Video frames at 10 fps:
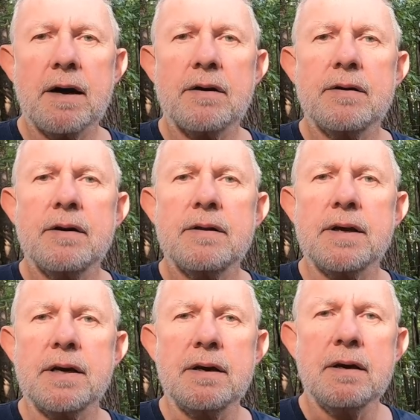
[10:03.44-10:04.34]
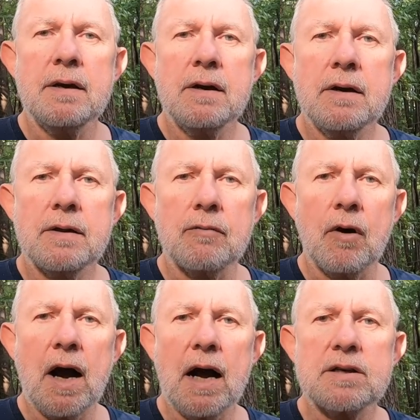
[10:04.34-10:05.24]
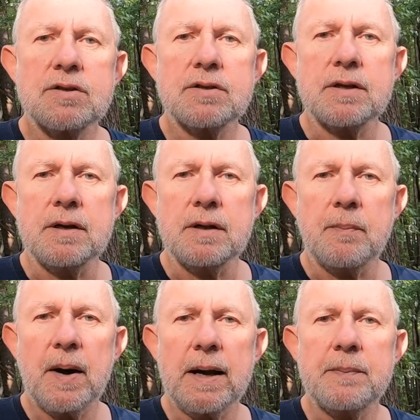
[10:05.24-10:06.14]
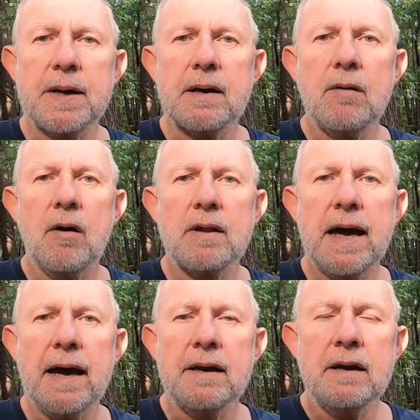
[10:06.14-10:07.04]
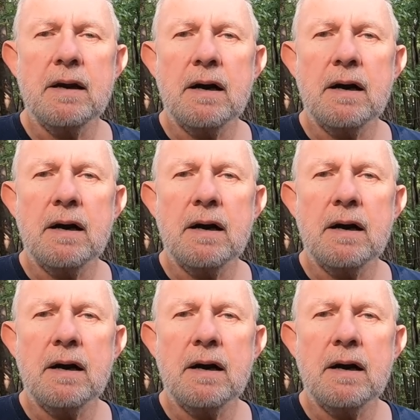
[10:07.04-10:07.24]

iron, the rods, the piping, all that,